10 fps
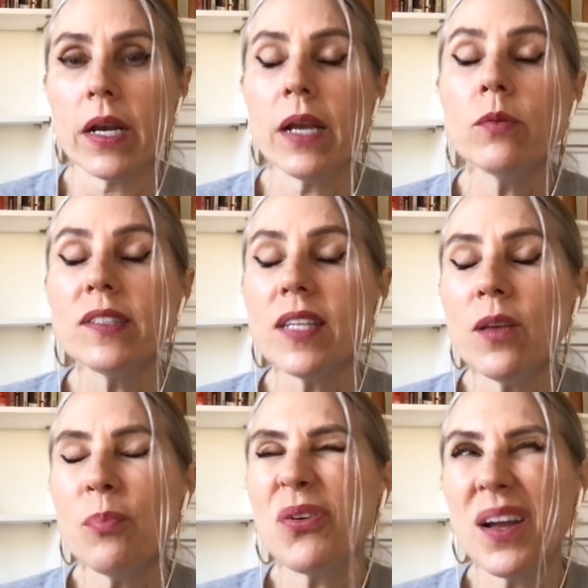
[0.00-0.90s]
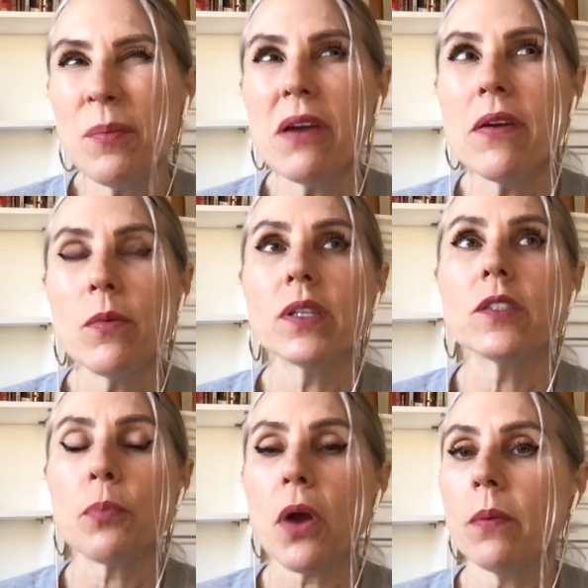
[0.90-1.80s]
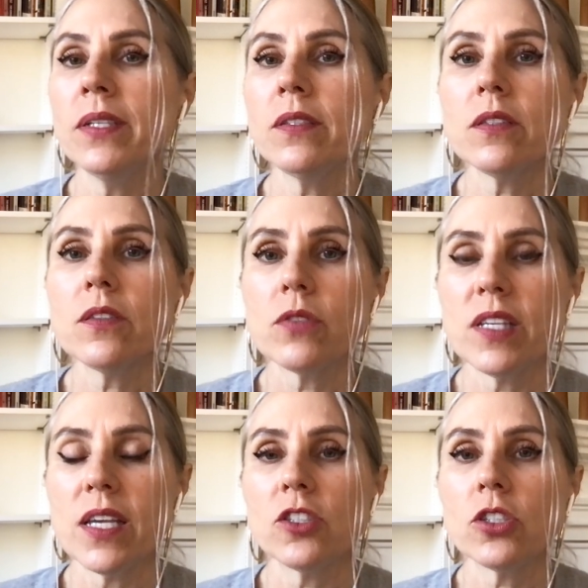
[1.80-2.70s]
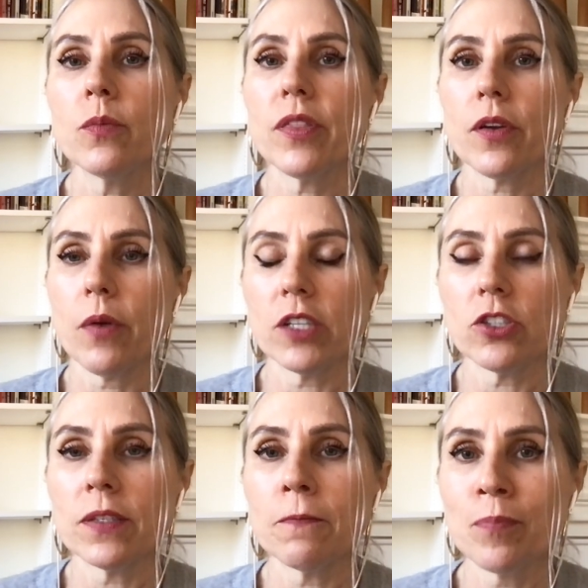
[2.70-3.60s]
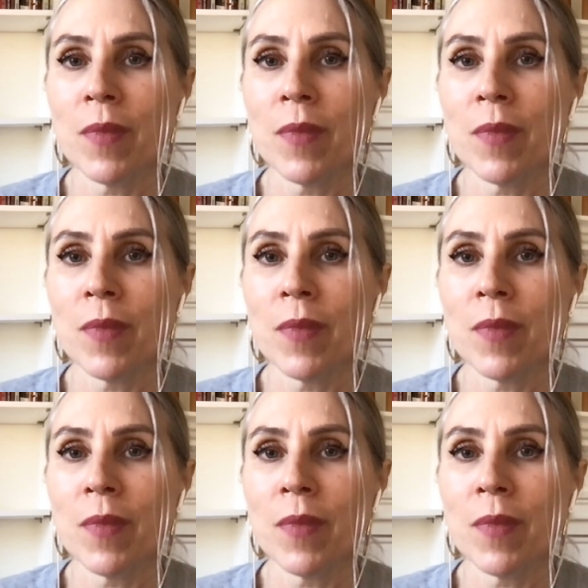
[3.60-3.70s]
And I would say the primary one is probably its association with aggression.